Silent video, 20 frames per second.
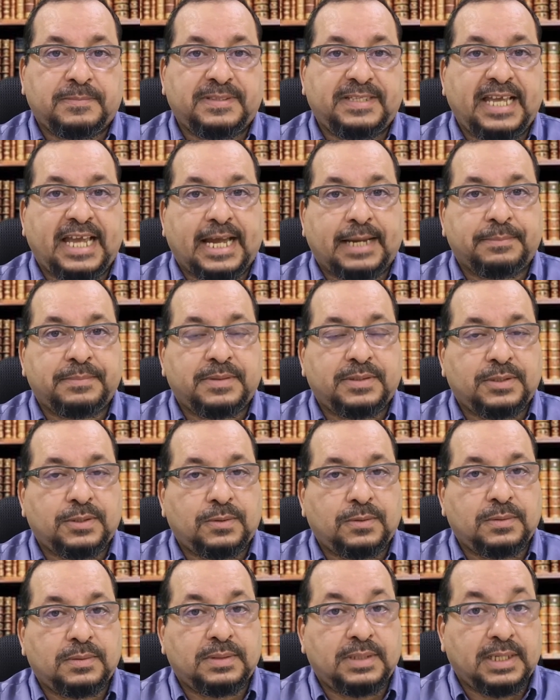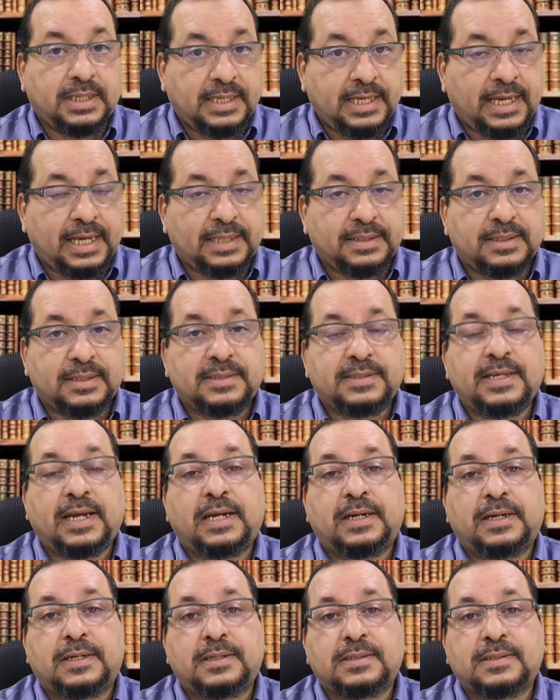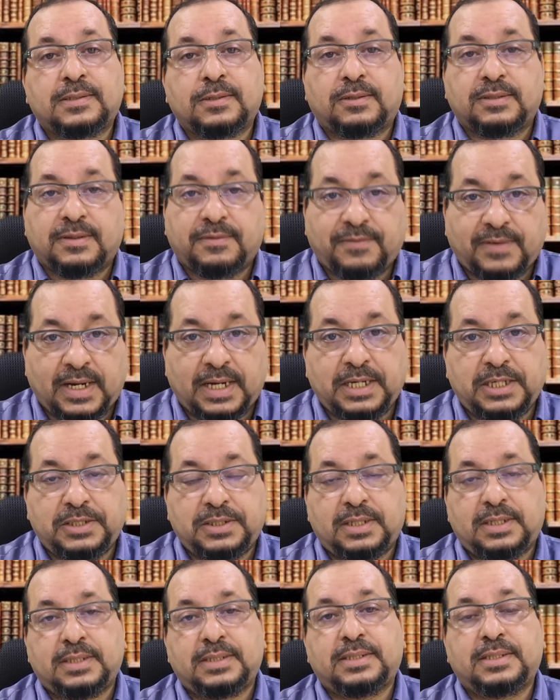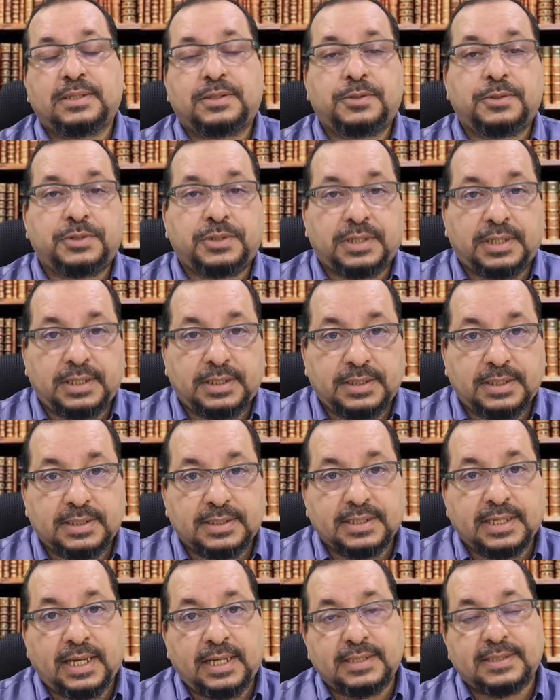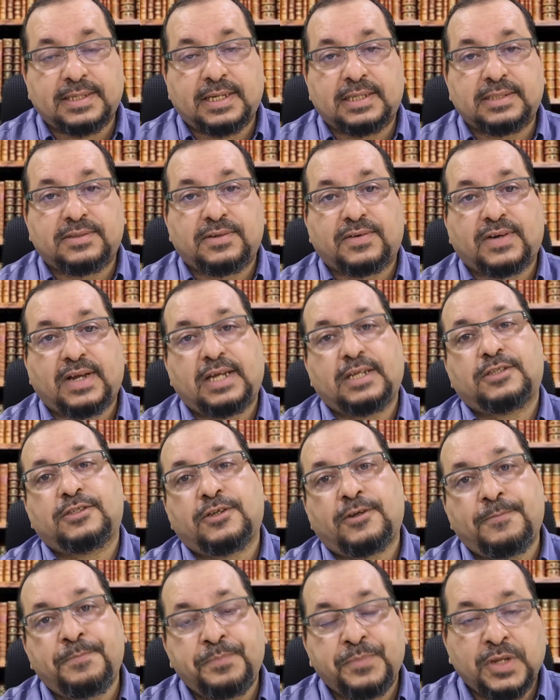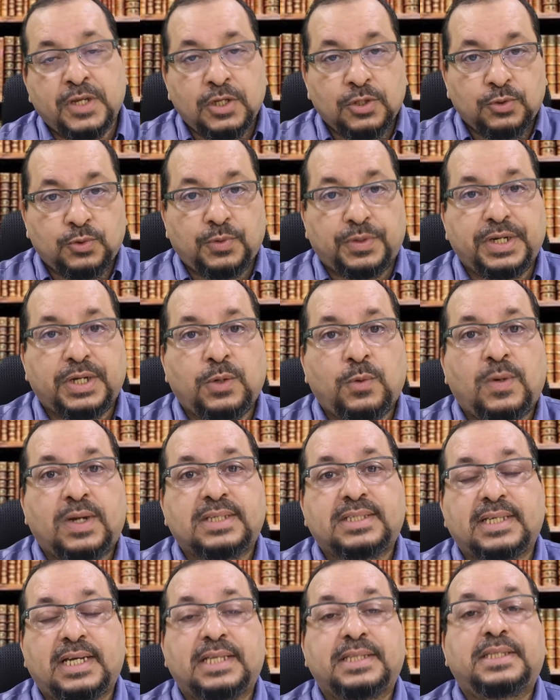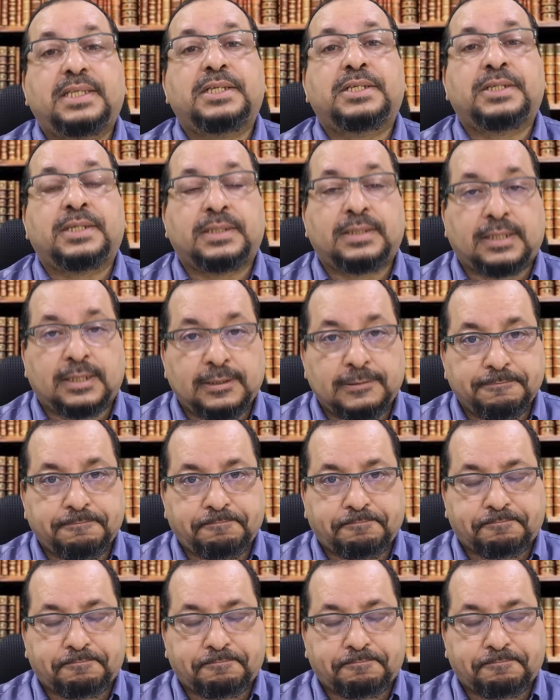debt, so again the sellers or the financial institution in this case has the right to request additional